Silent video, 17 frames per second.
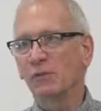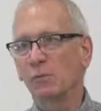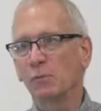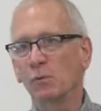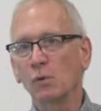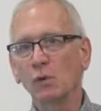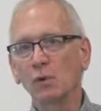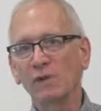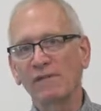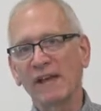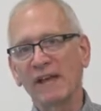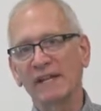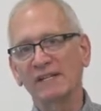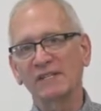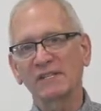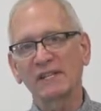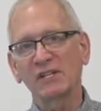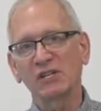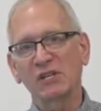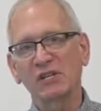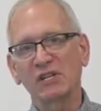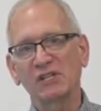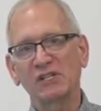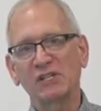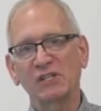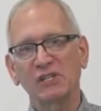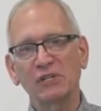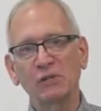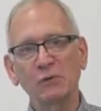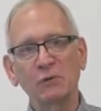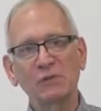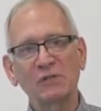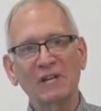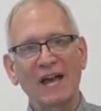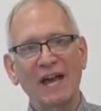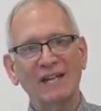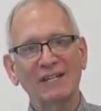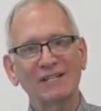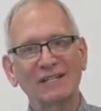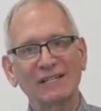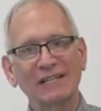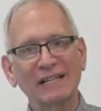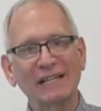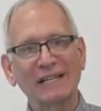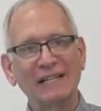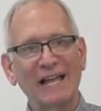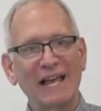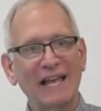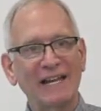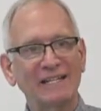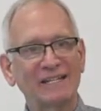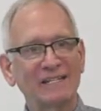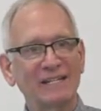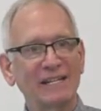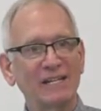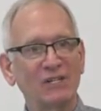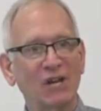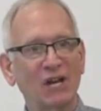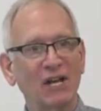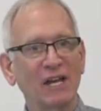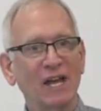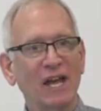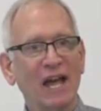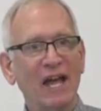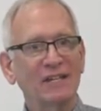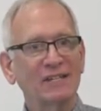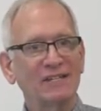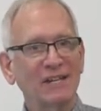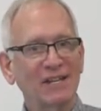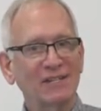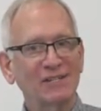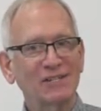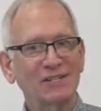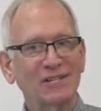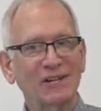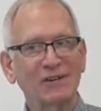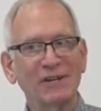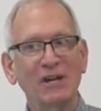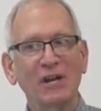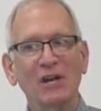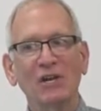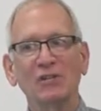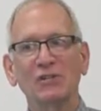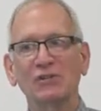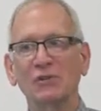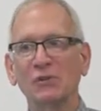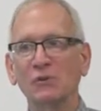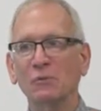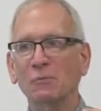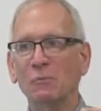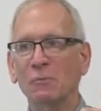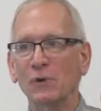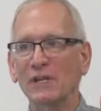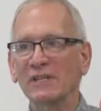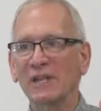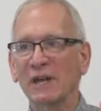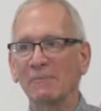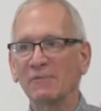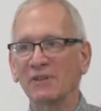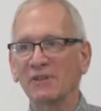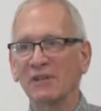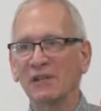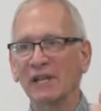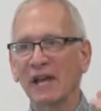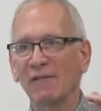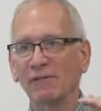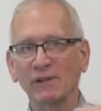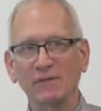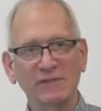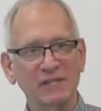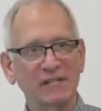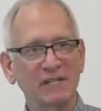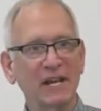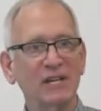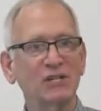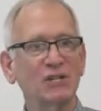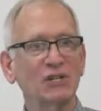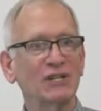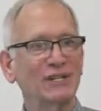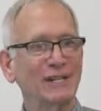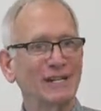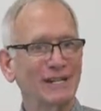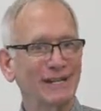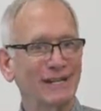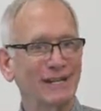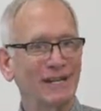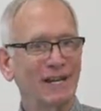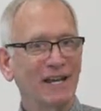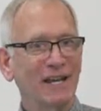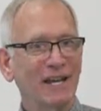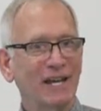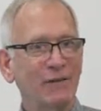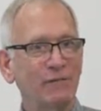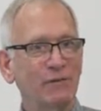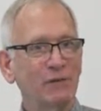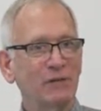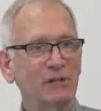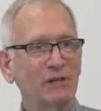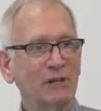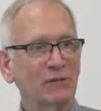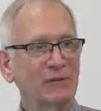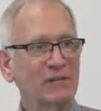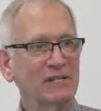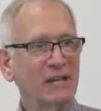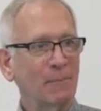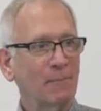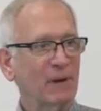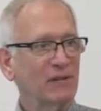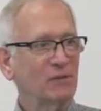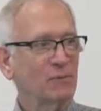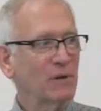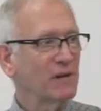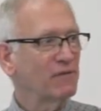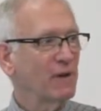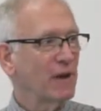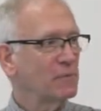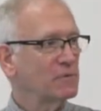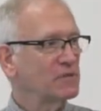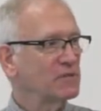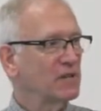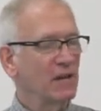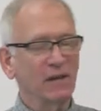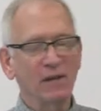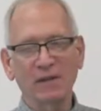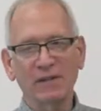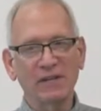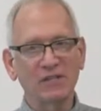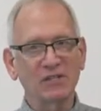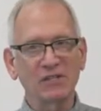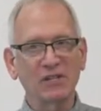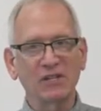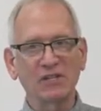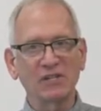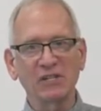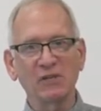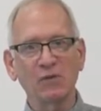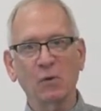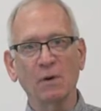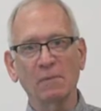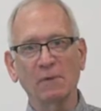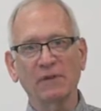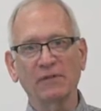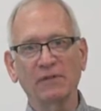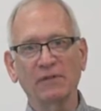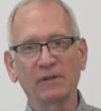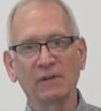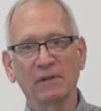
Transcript: the rule of anesthesia is use as little anesthesia as necessary to bring them to the level of sedation needed. And if you can decrease that by 25%, that's, it's enormous.